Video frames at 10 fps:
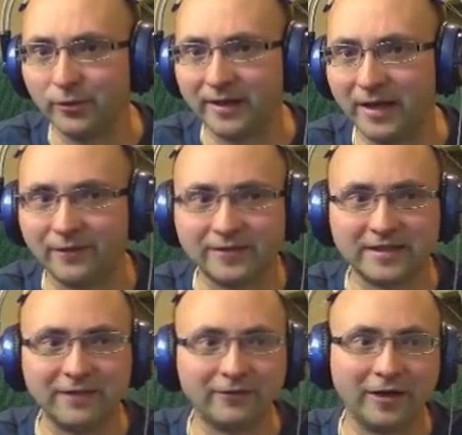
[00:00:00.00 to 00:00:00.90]
Ruby and Alpha
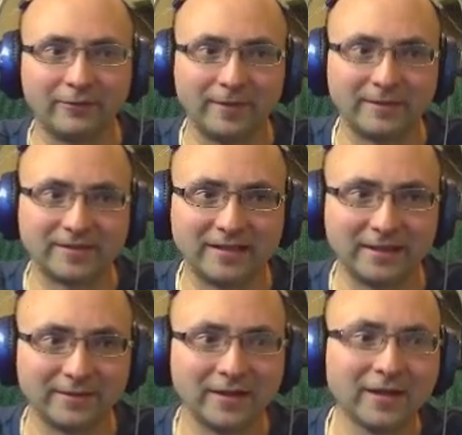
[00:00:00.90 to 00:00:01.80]
Sapphire, if I'm not mis
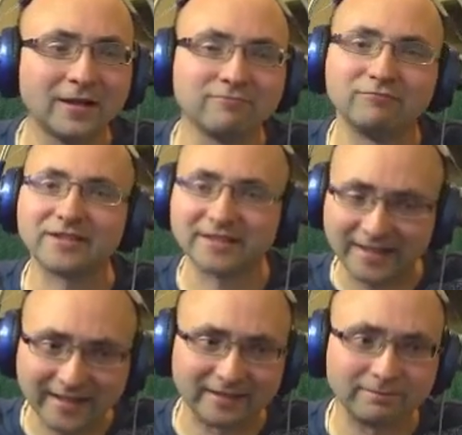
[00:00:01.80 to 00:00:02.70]

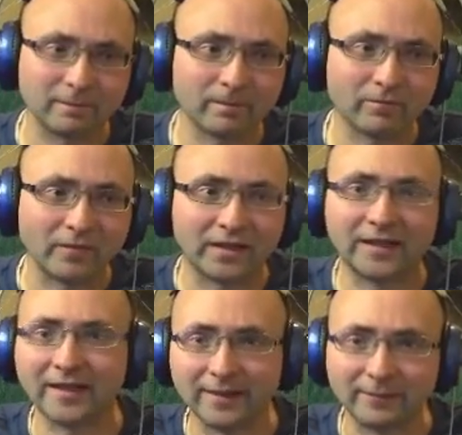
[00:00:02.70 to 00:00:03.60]
mistaken.
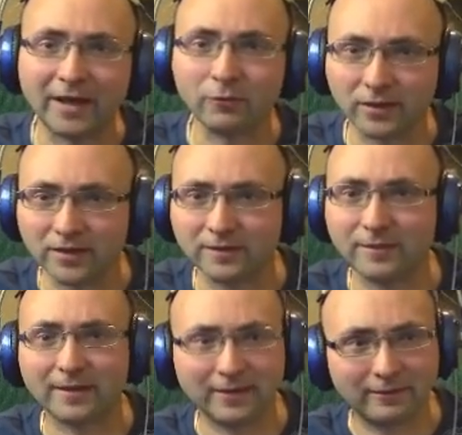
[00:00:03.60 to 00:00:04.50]
Can my word
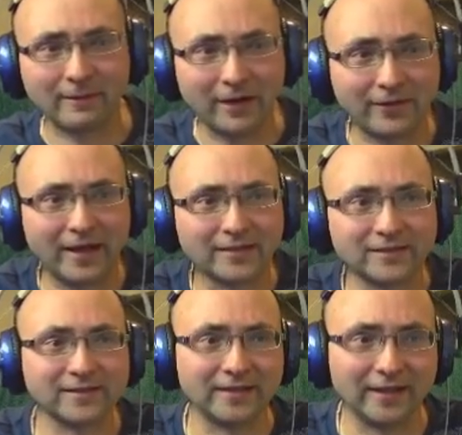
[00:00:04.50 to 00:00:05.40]
my can my mouth
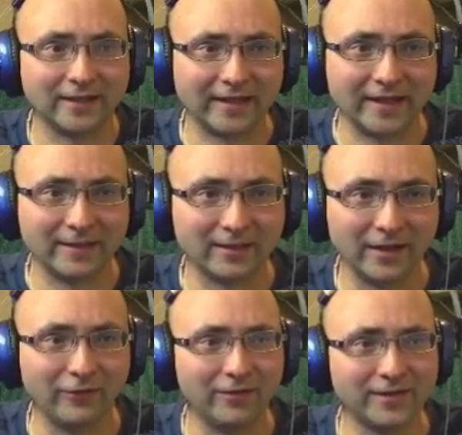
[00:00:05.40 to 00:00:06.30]
actually say the name
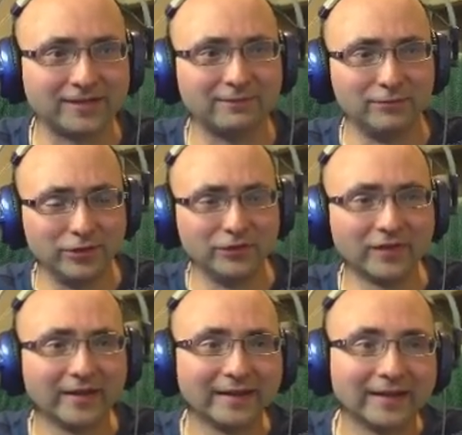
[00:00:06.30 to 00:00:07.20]
of this move?